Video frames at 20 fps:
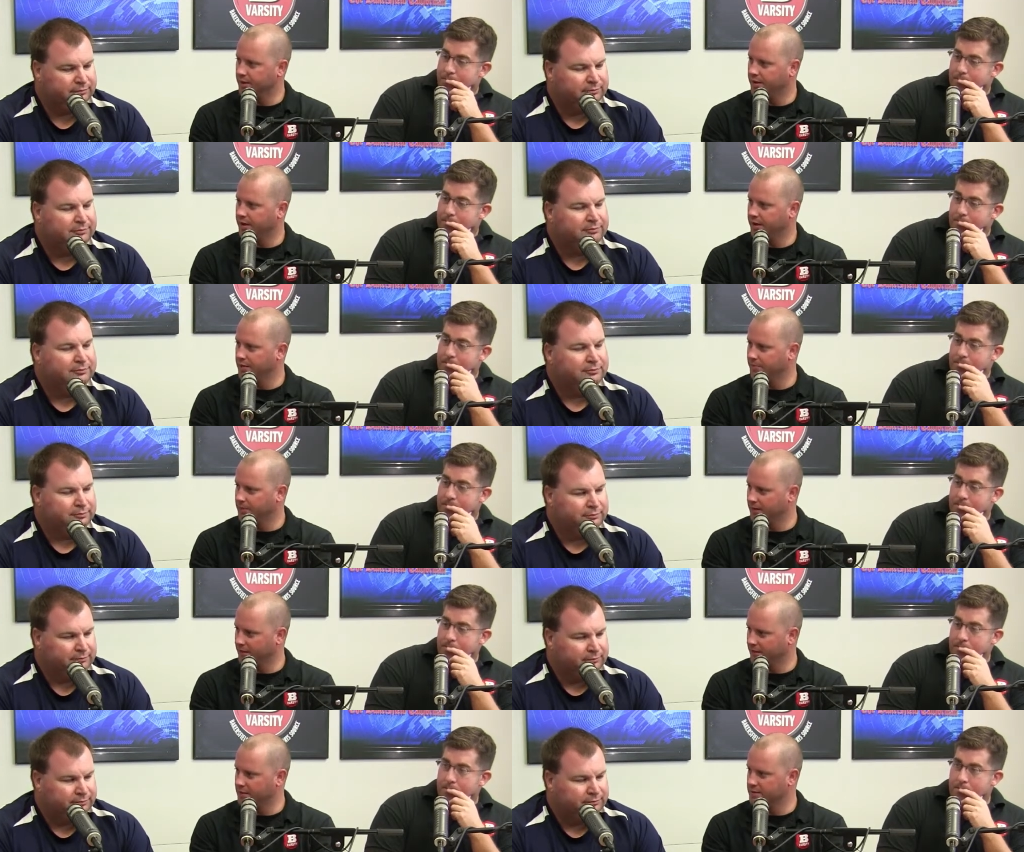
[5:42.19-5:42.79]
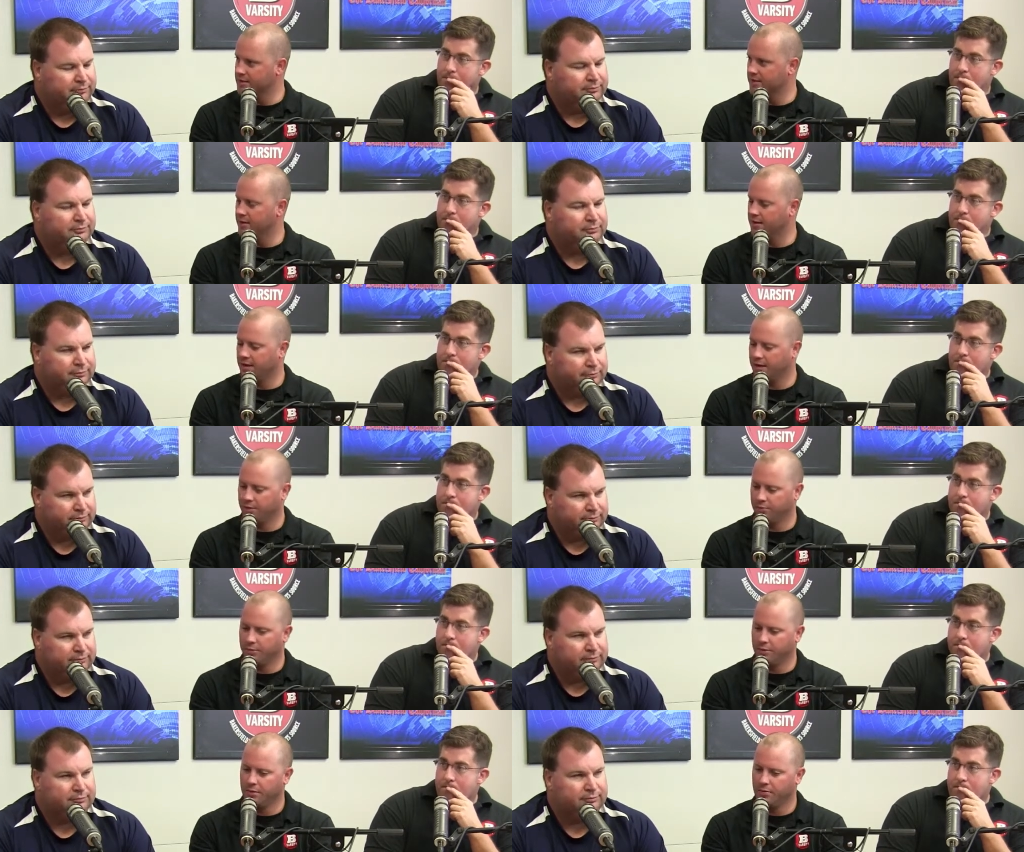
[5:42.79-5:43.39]
Speaker 1: Independence, and,
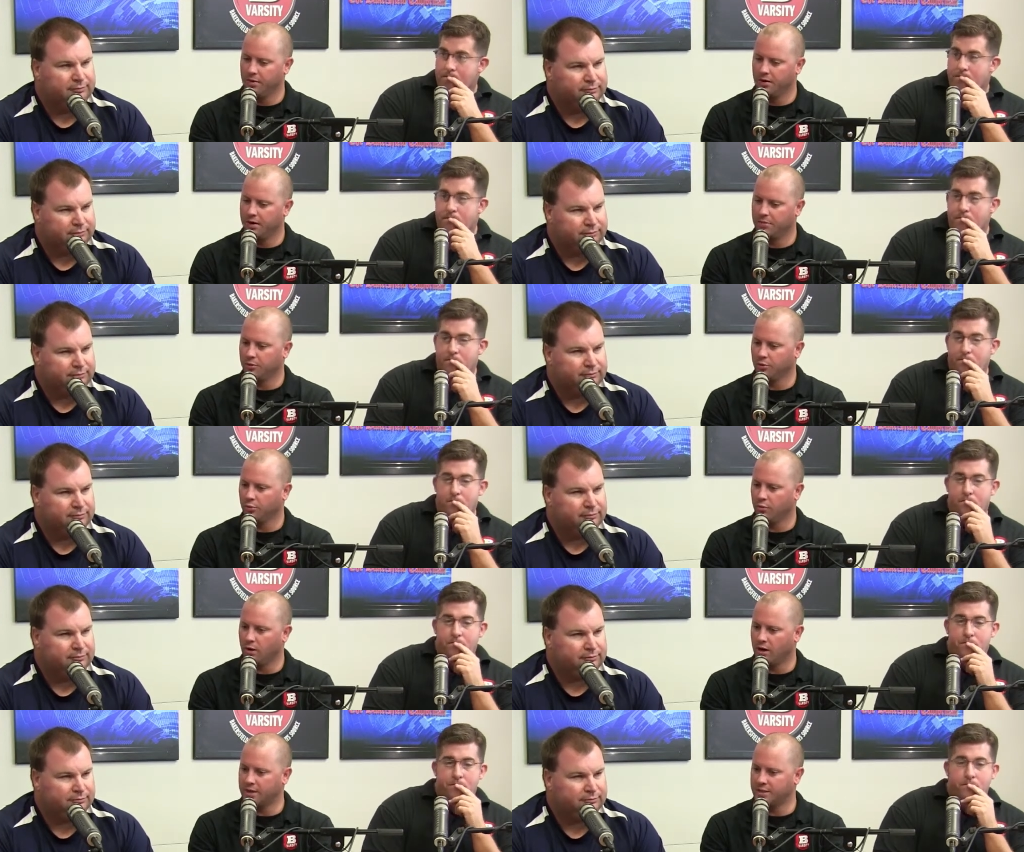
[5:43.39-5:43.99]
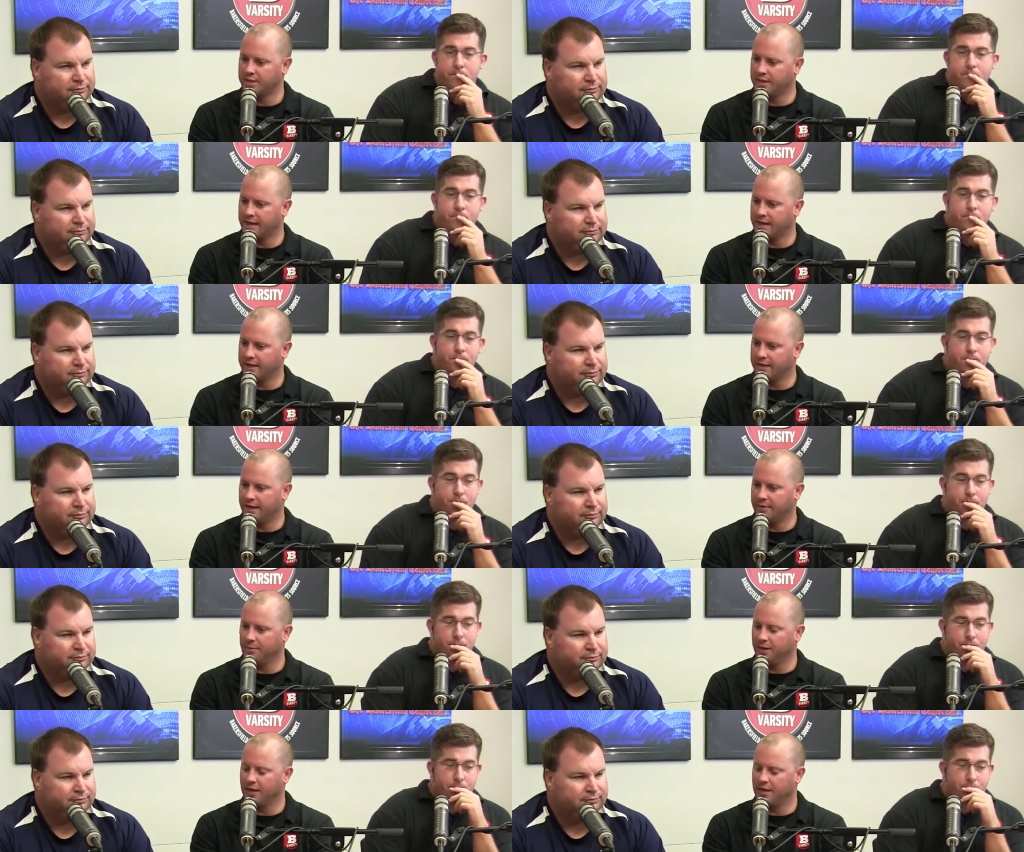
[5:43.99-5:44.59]
and we were able to watch that
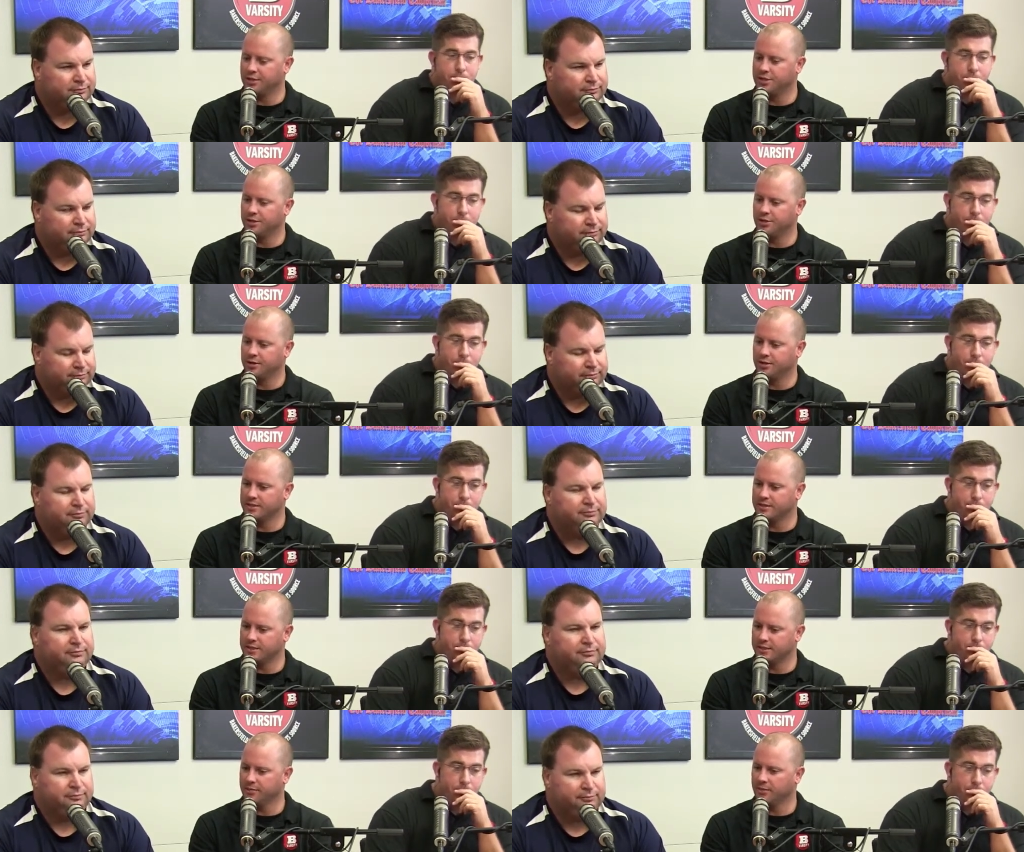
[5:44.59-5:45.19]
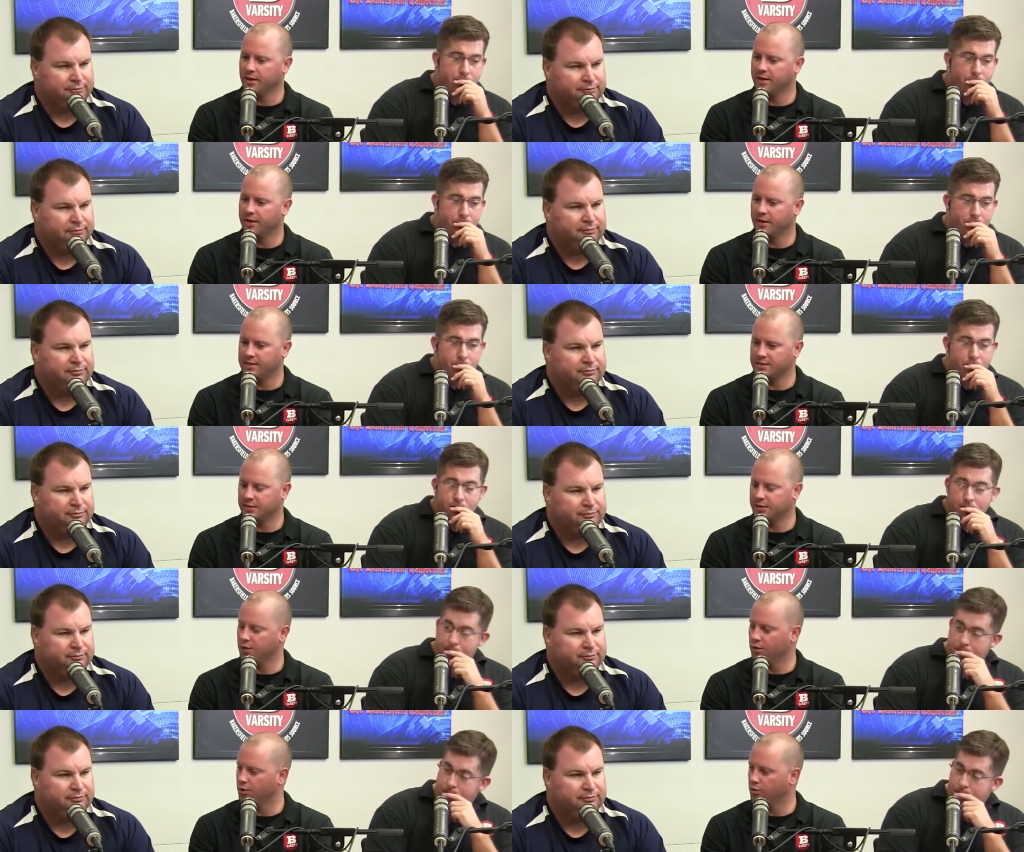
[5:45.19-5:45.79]
game last year, and it seemed like as a
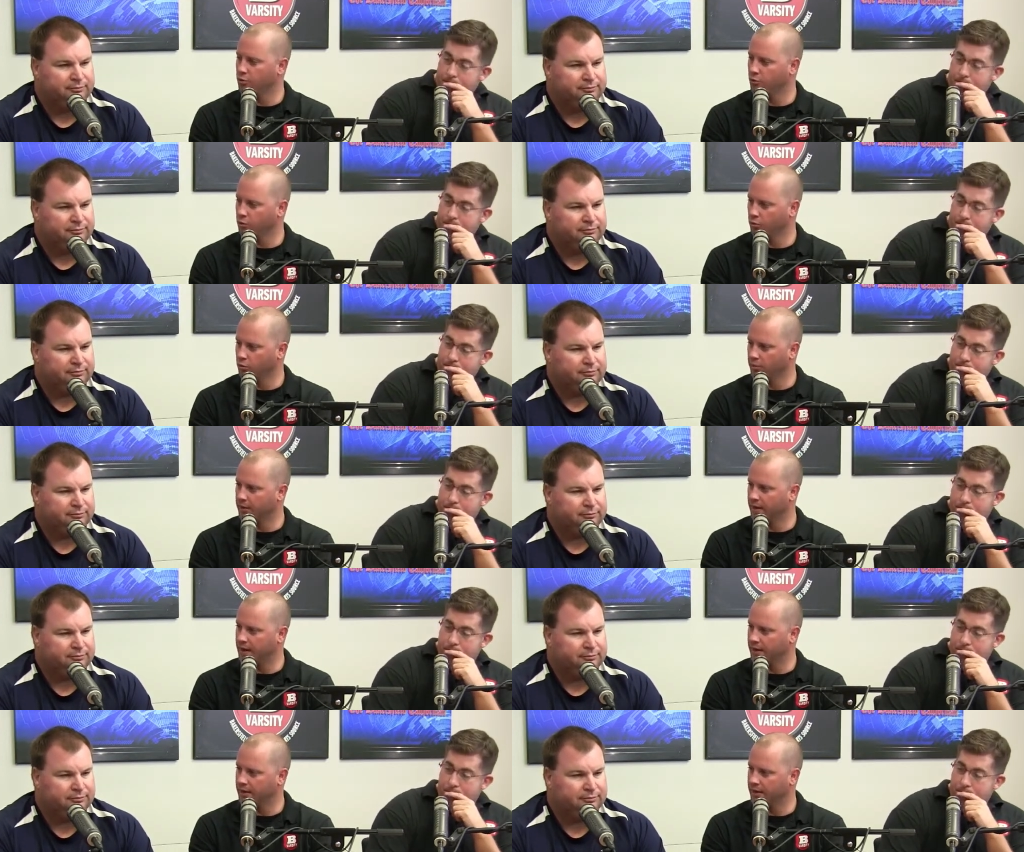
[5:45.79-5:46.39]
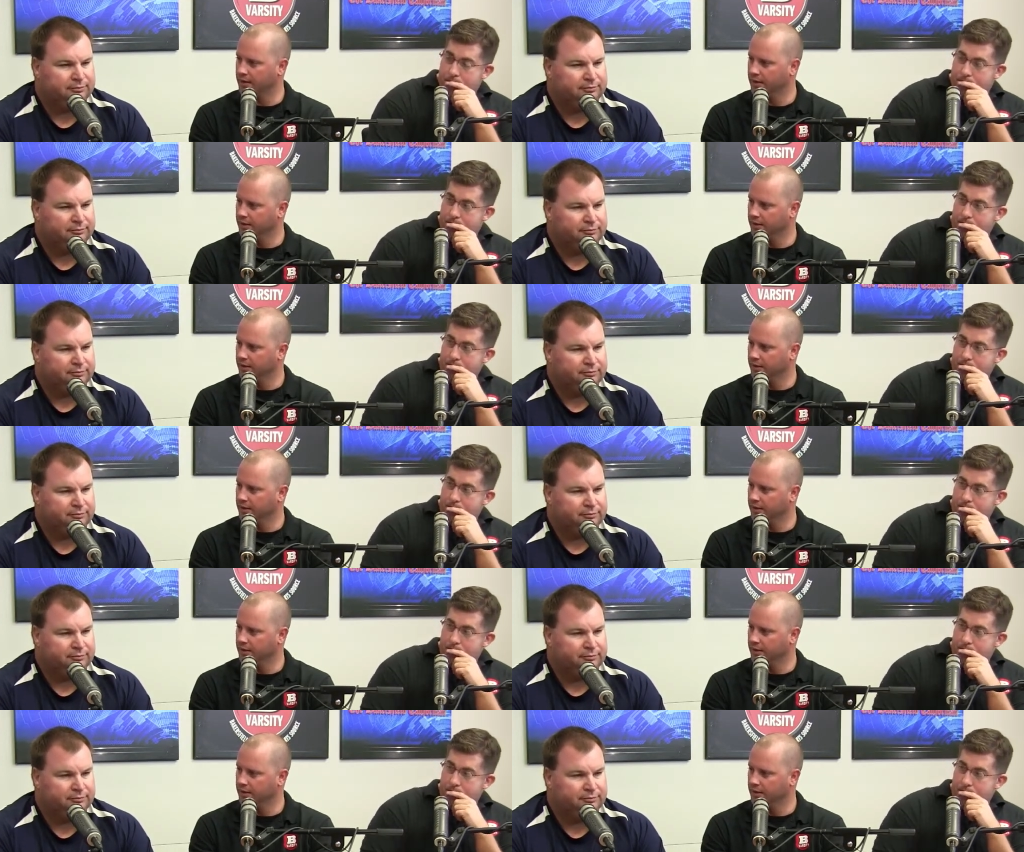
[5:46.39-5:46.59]
young quarterback,